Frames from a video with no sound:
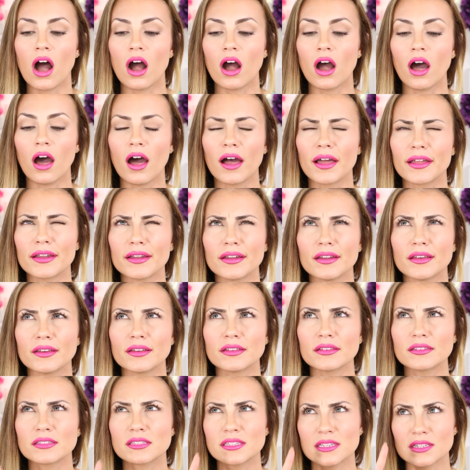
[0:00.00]
on
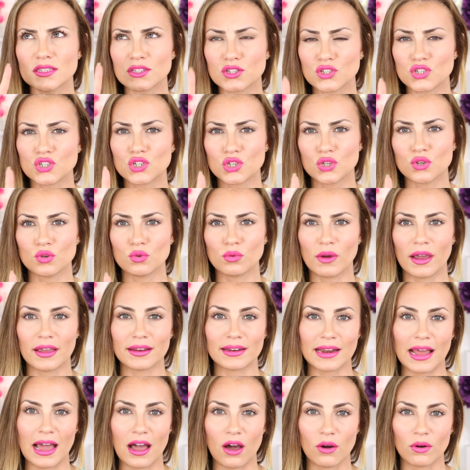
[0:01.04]
season 2
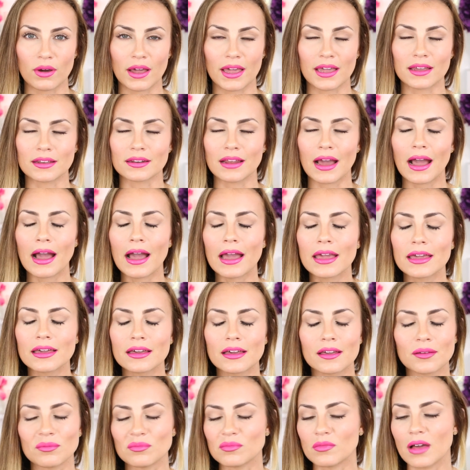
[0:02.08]
right now, and
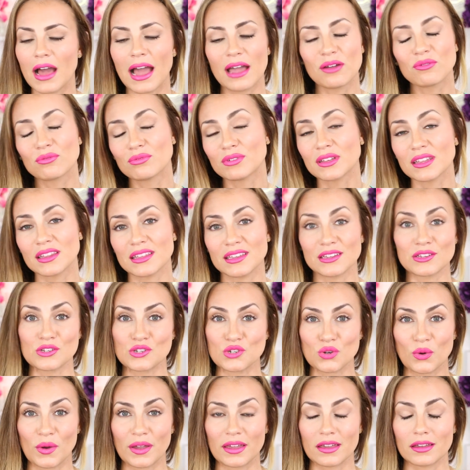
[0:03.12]
I really
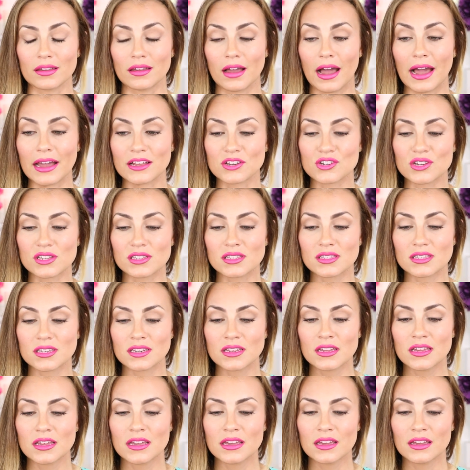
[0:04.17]
enjoy it.
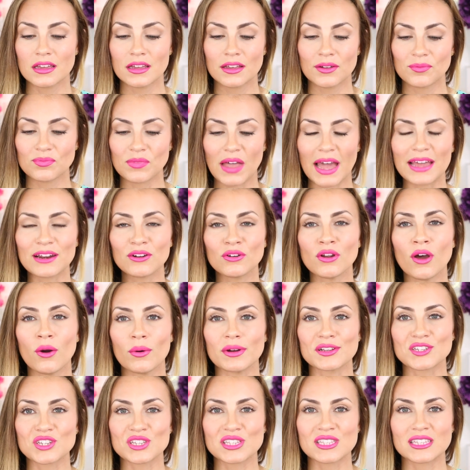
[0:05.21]
I don't
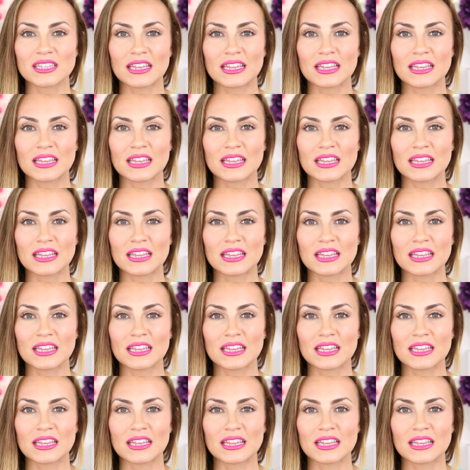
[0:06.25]
know, it